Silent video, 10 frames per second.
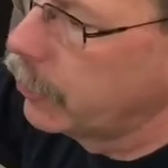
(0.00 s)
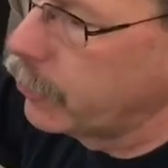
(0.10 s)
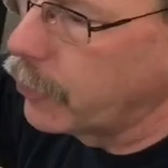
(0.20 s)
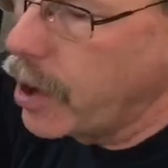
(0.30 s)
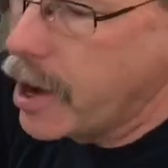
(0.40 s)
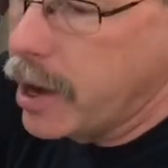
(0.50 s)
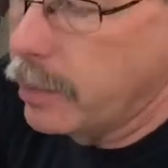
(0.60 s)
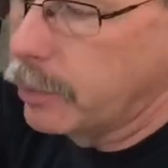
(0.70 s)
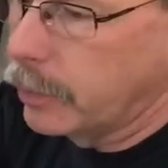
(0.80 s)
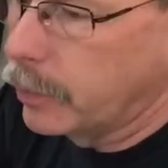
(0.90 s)

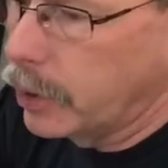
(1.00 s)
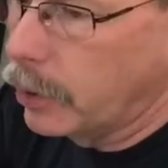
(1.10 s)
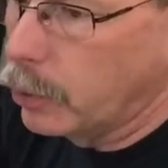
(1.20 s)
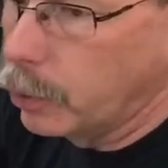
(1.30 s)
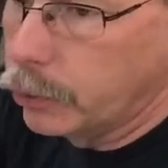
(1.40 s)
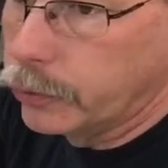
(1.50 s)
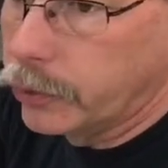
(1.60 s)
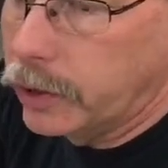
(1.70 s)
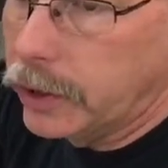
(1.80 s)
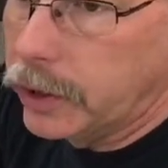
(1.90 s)
frame that
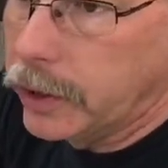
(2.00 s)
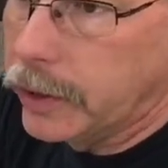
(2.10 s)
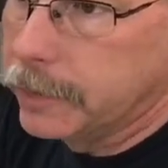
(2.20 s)
holds the